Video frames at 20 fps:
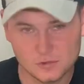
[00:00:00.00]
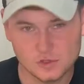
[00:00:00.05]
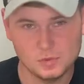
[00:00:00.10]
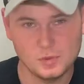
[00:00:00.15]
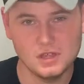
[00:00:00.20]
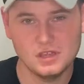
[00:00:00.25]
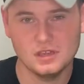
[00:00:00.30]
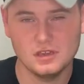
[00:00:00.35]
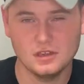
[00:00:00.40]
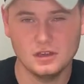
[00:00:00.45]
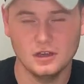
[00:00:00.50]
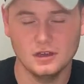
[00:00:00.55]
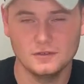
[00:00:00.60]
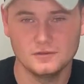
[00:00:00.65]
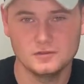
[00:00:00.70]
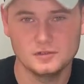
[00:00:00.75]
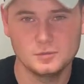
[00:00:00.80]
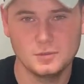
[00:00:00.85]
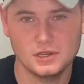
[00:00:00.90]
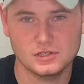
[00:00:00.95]
speaking
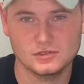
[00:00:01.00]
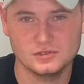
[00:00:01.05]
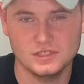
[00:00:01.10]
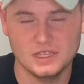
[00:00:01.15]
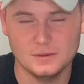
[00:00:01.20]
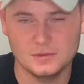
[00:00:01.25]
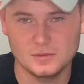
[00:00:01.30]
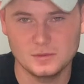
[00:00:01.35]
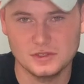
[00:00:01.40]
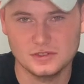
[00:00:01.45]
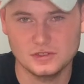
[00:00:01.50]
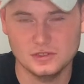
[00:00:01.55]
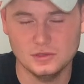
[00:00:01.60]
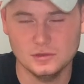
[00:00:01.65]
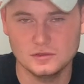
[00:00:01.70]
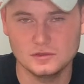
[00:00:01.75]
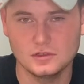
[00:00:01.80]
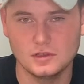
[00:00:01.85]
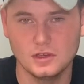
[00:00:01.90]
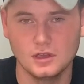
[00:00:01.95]
of special teams
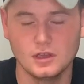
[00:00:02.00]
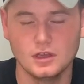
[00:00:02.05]
miscues,